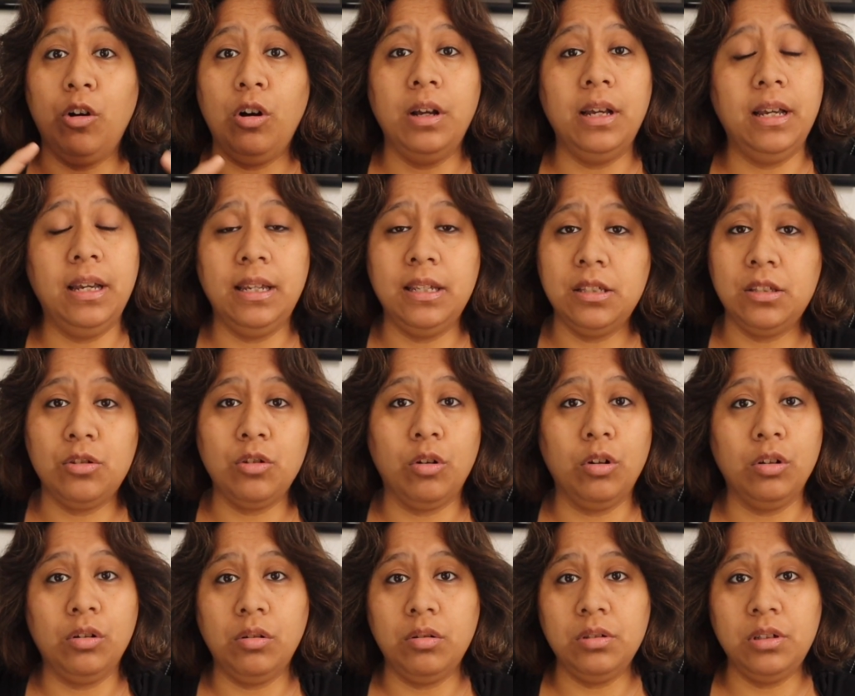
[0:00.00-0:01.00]

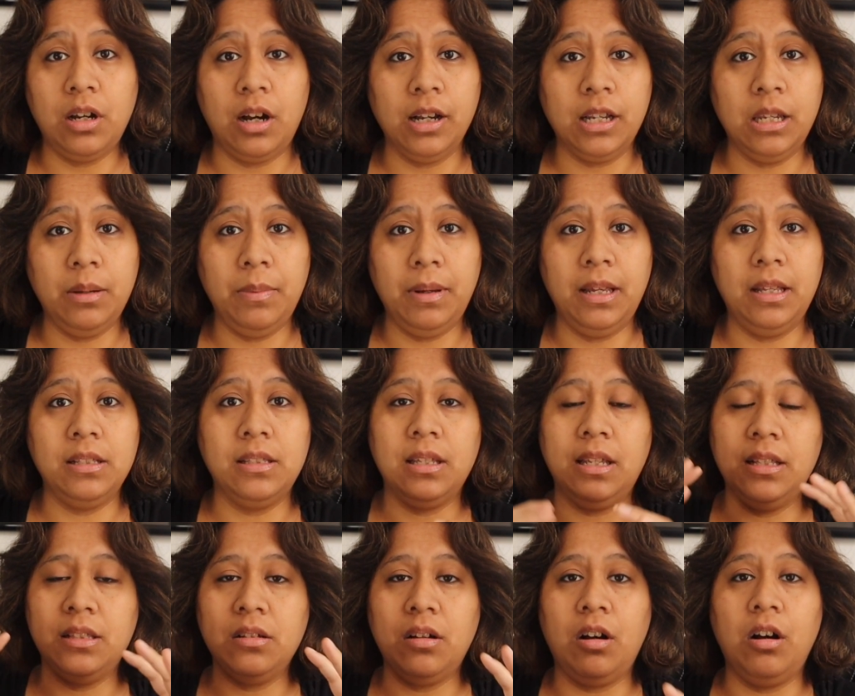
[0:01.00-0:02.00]
historical documents.
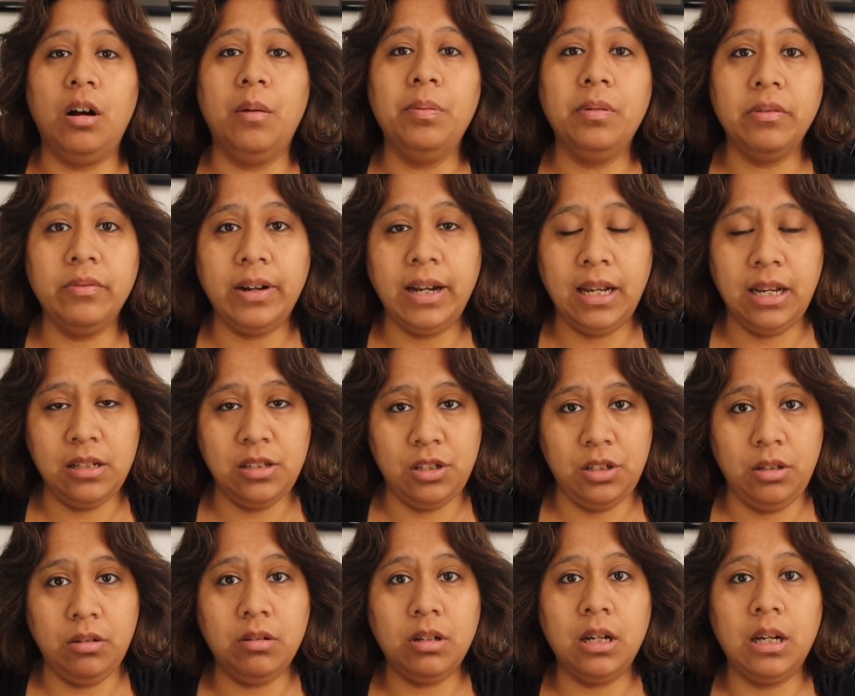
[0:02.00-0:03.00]
It's all provided to
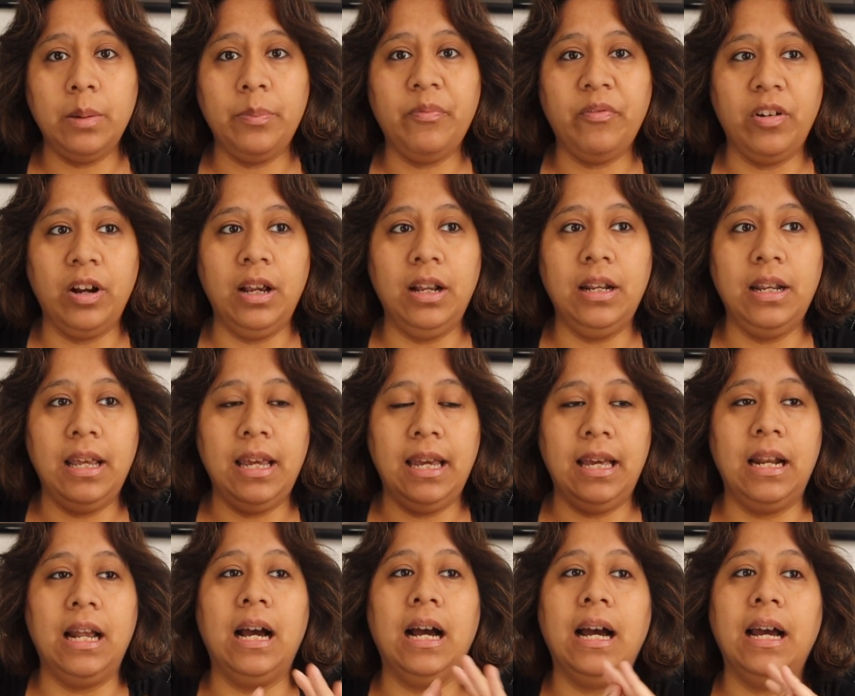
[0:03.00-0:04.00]
you up front,
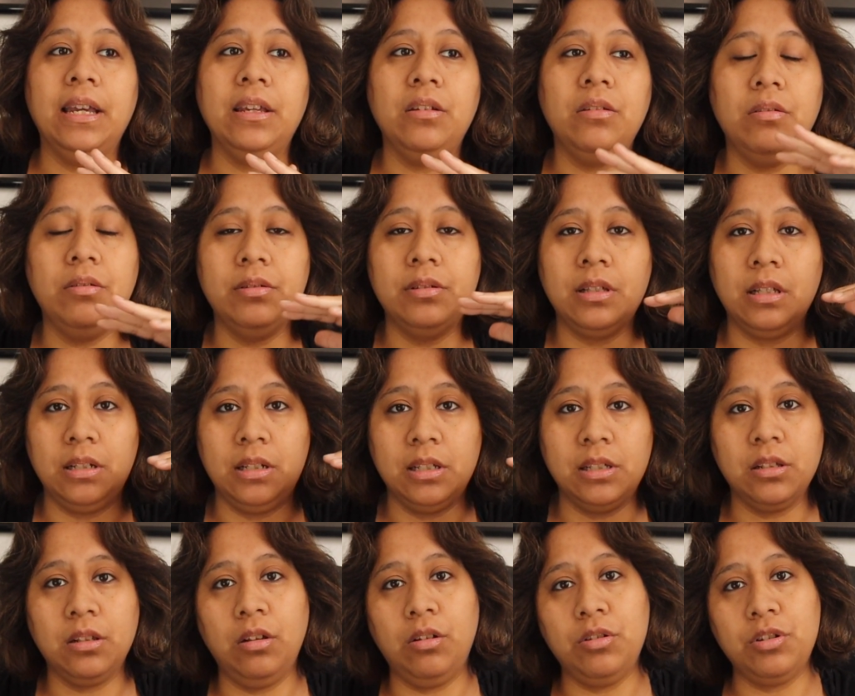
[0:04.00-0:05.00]
and I use
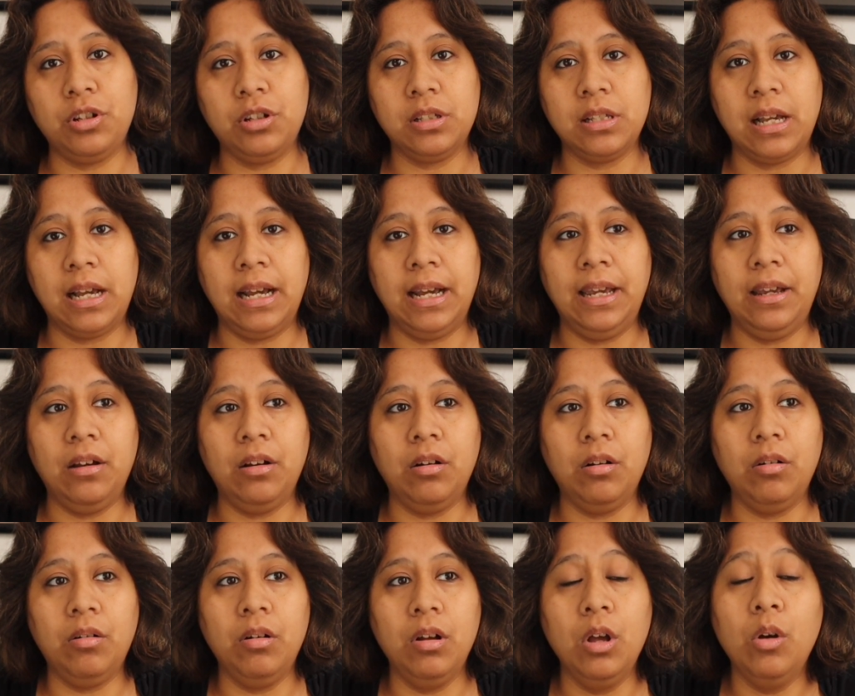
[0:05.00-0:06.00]

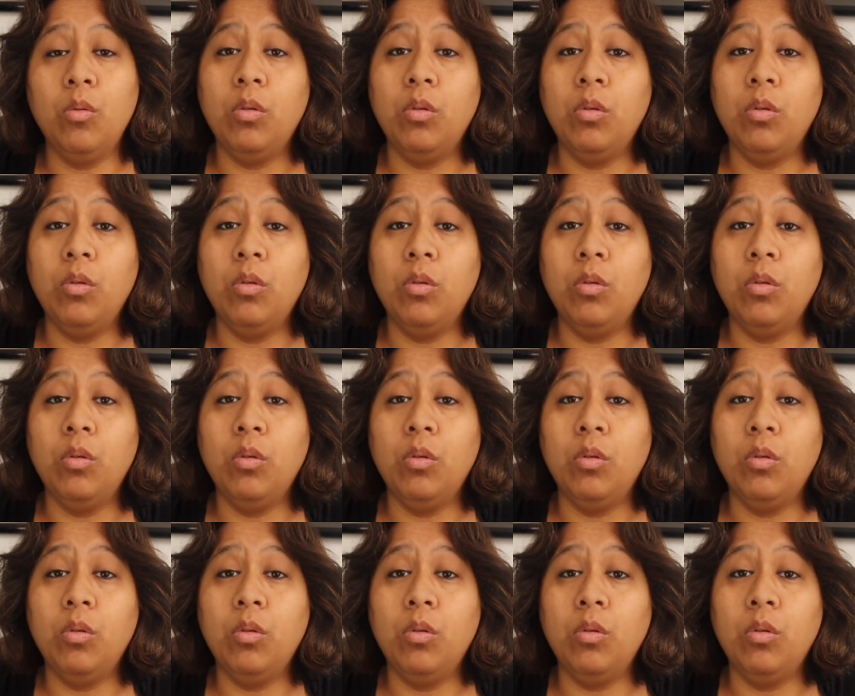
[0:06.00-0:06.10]
Disclosures.io.